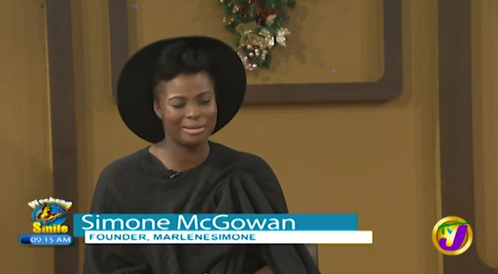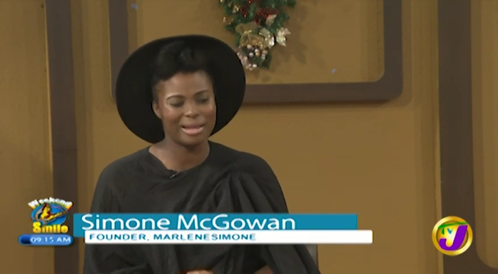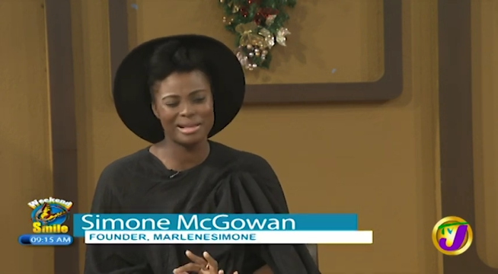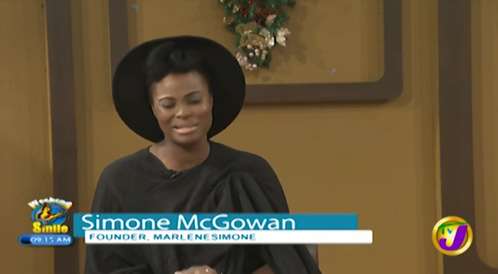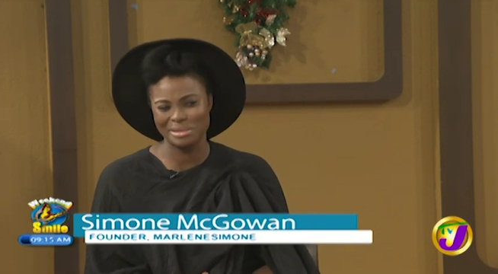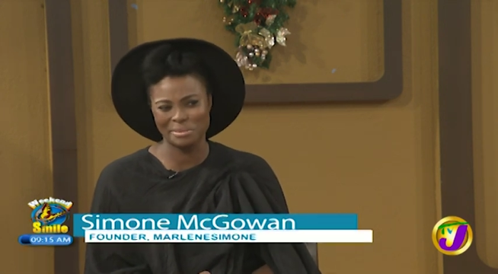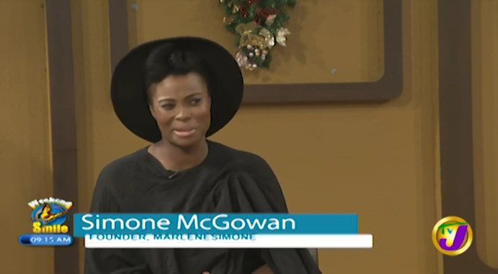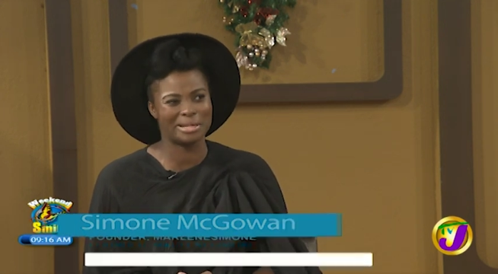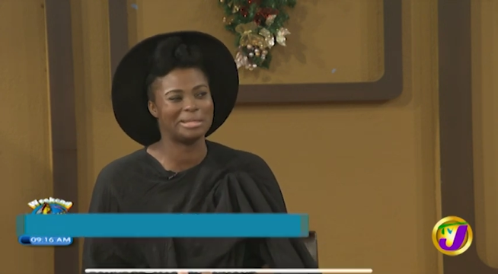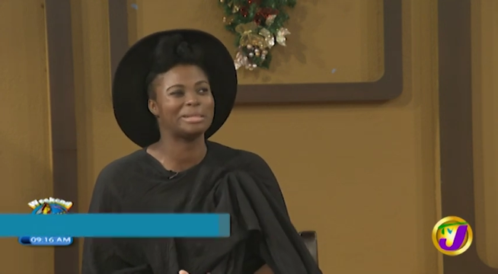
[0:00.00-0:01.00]
Yes,
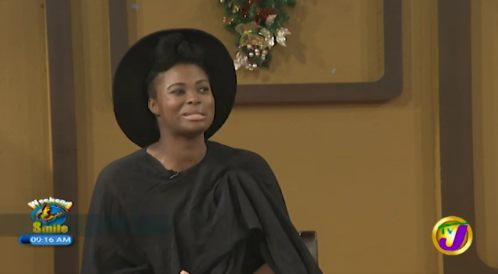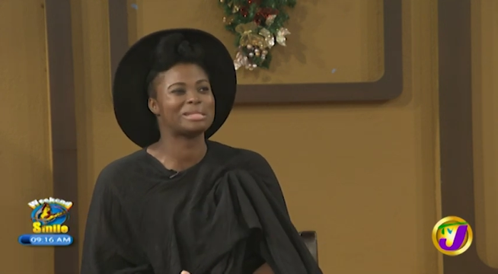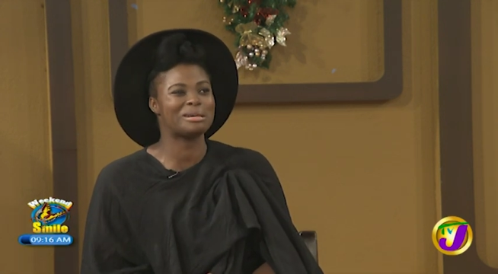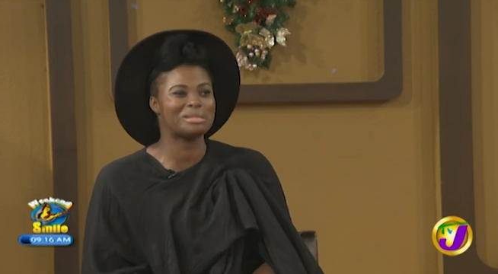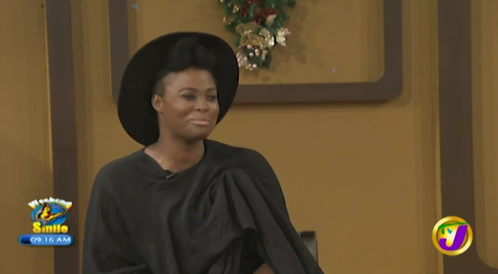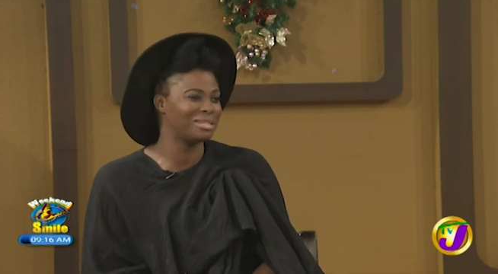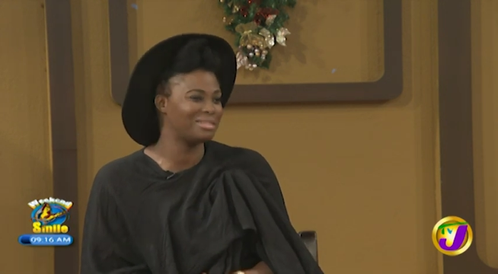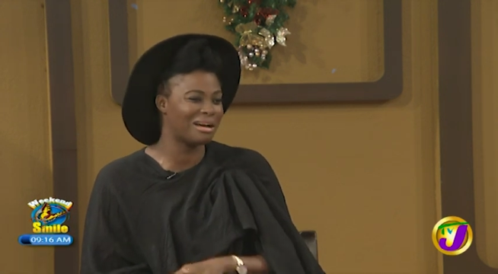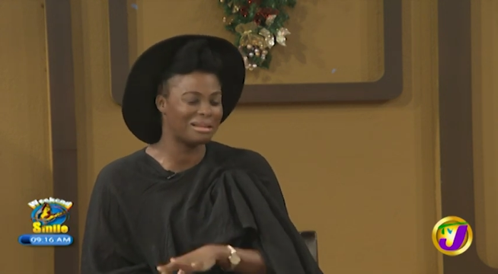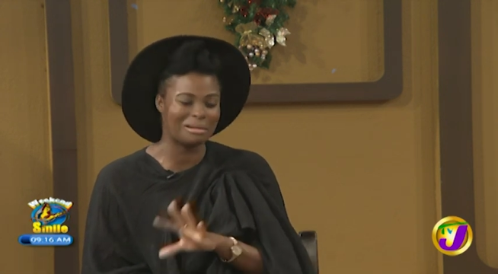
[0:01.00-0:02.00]
man. Just cut up the
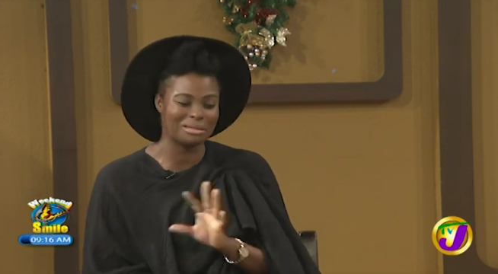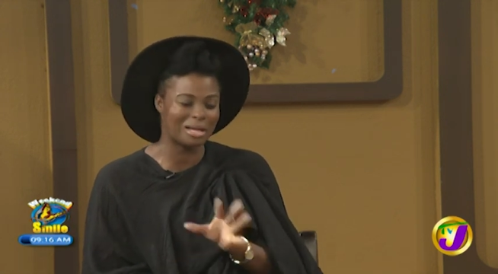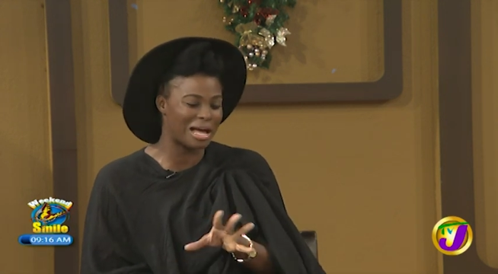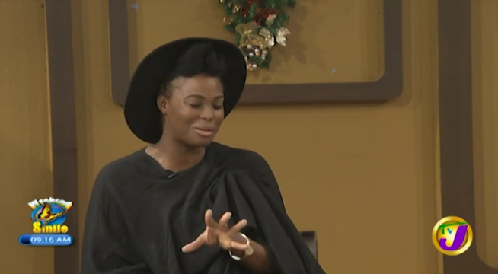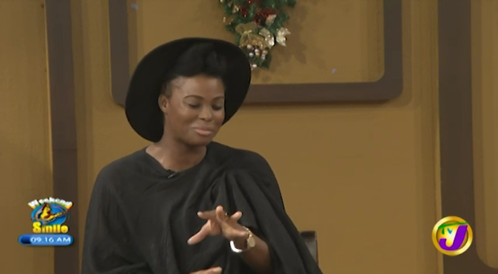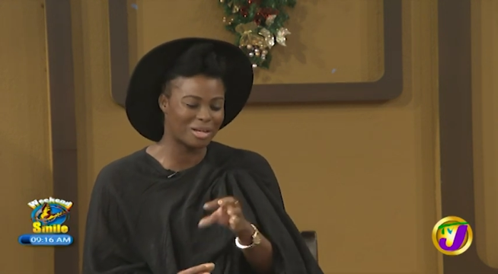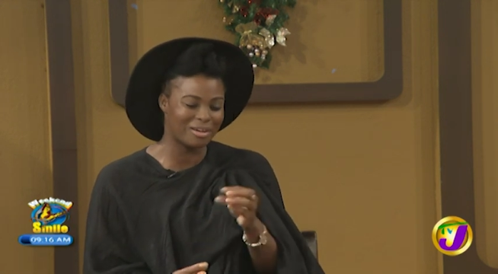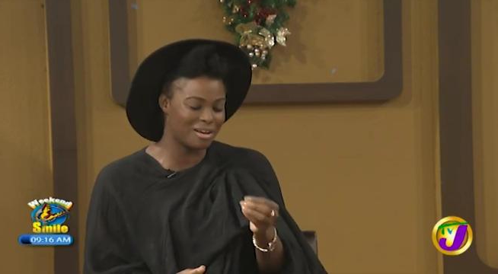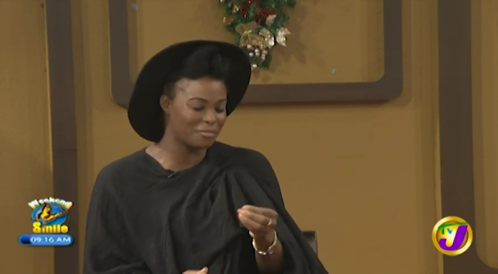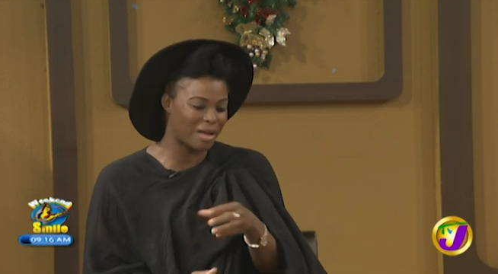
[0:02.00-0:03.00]
doll, um,
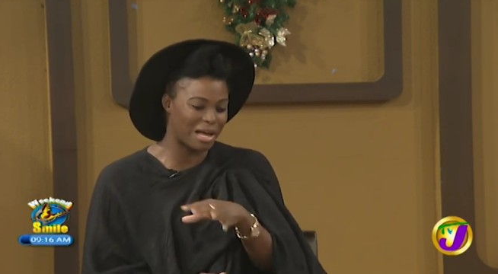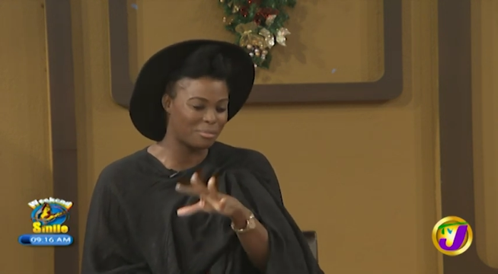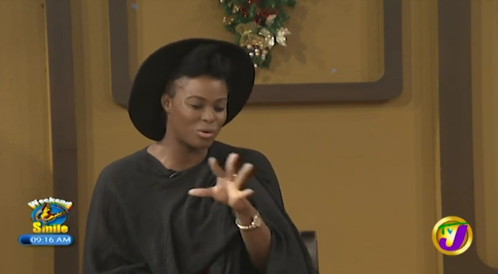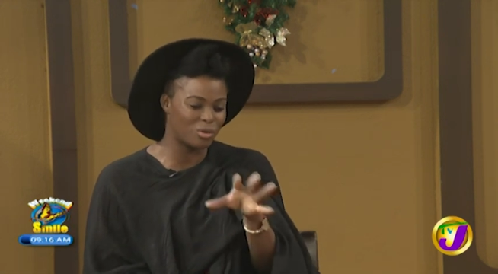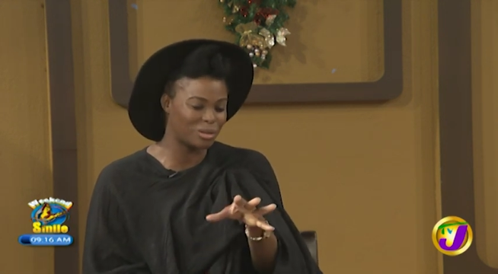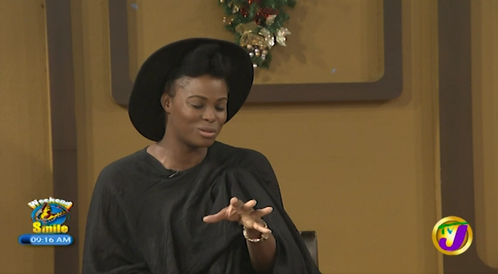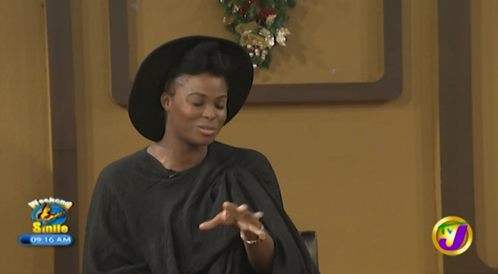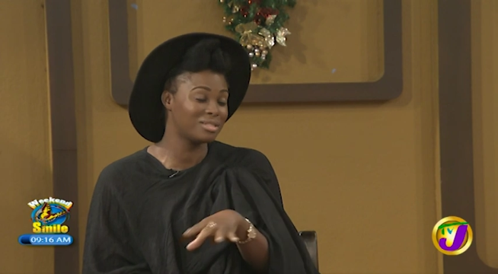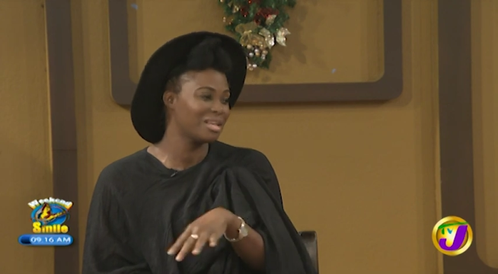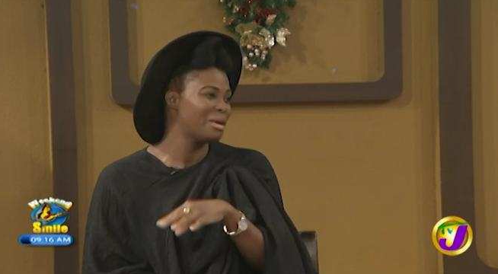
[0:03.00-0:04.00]
um, old
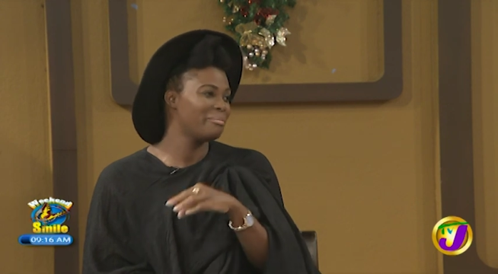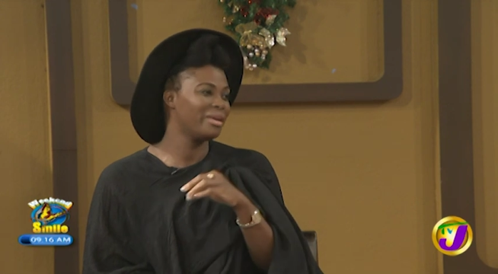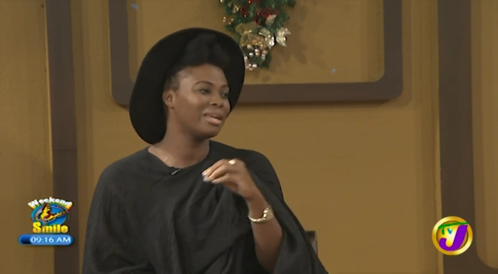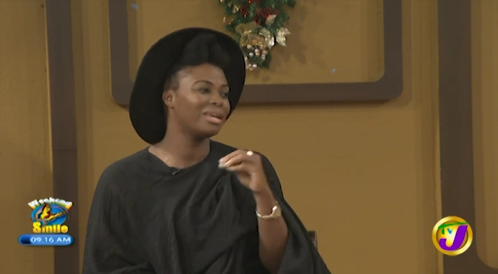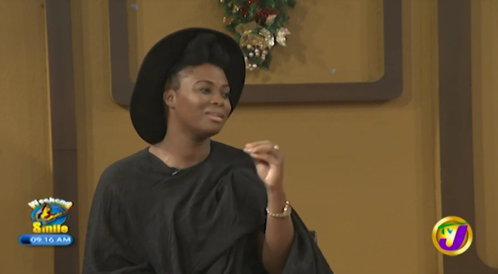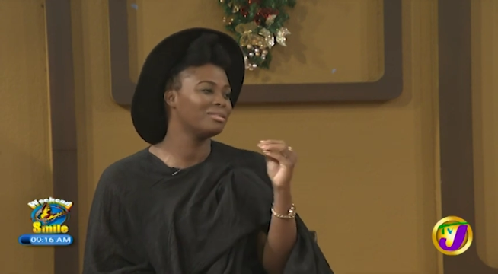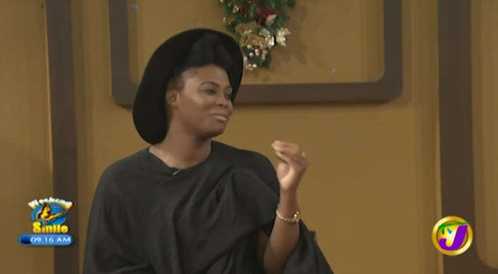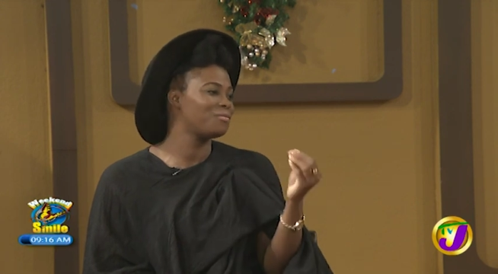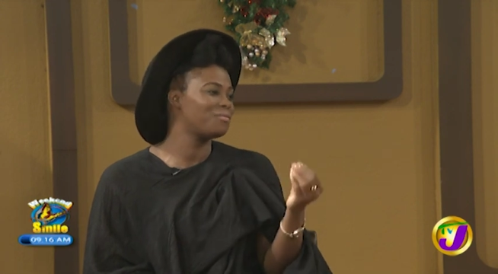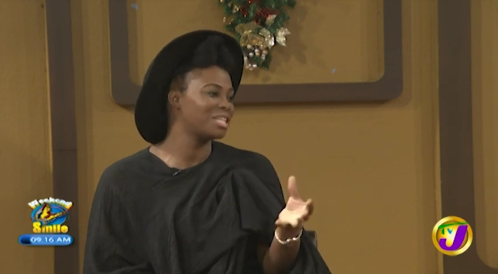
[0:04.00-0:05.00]
clothes, making
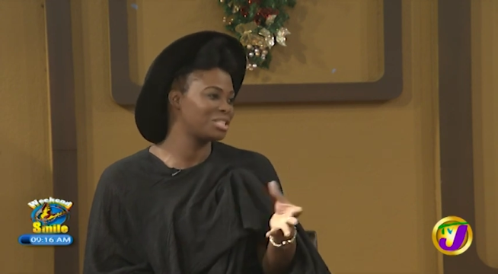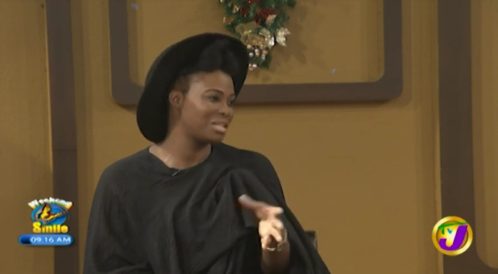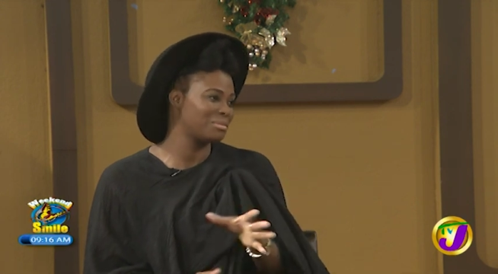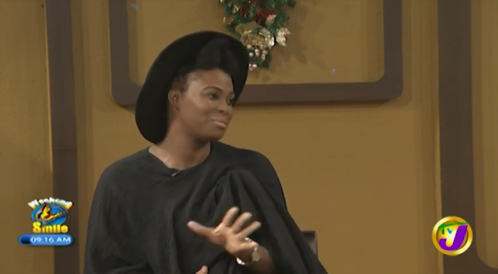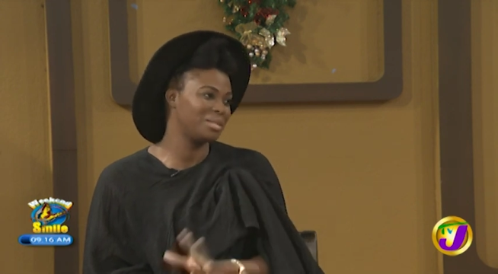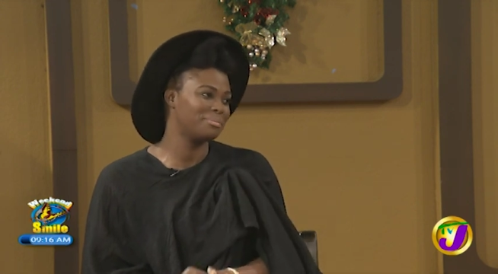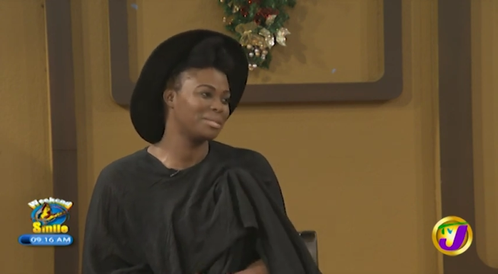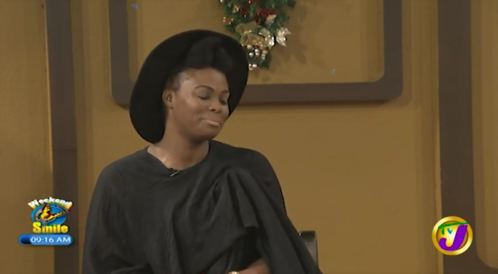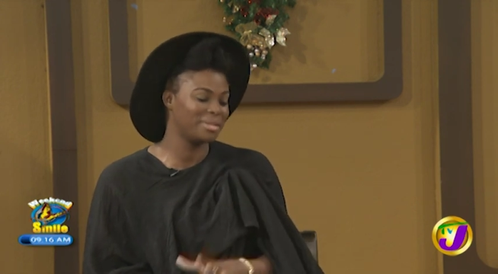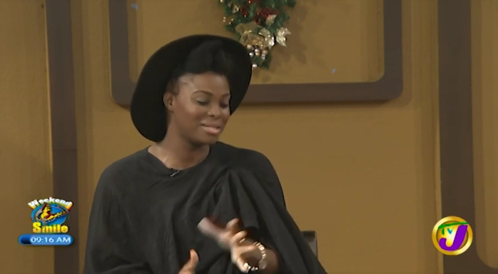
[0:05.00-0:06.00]
fashionable
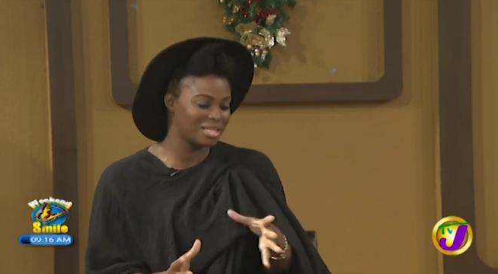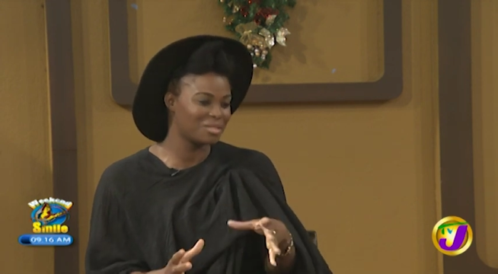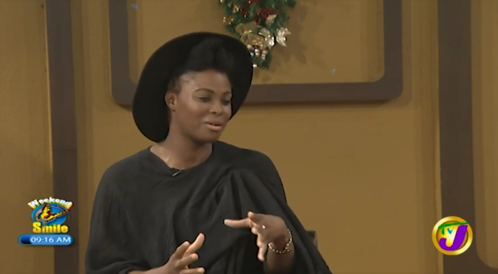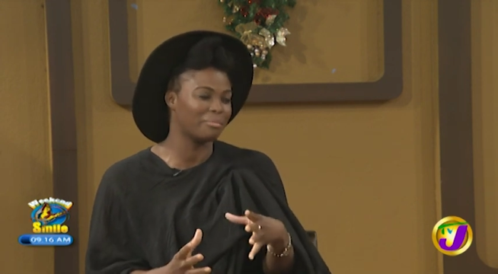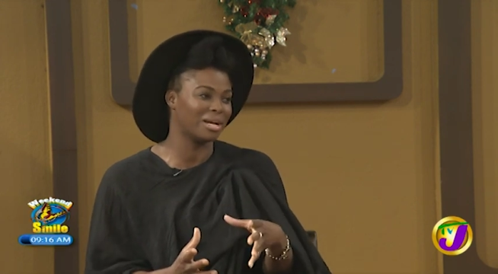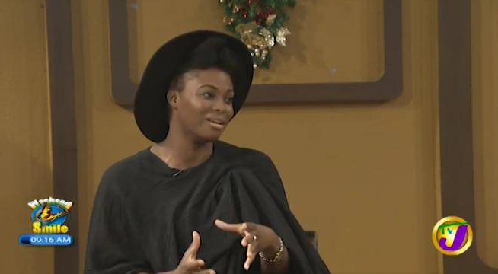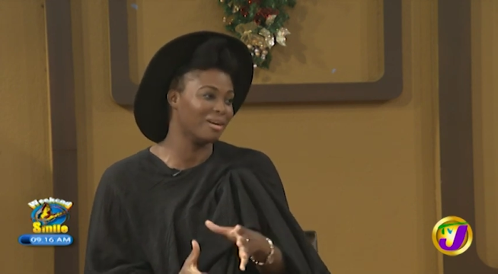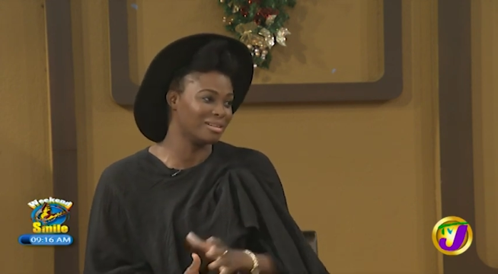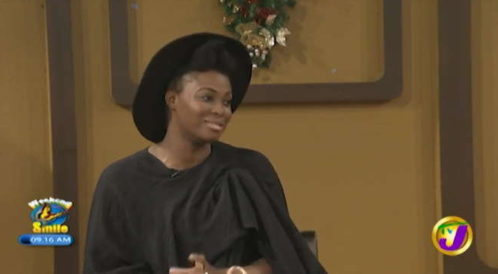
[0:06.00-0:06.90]
pieces for my doll.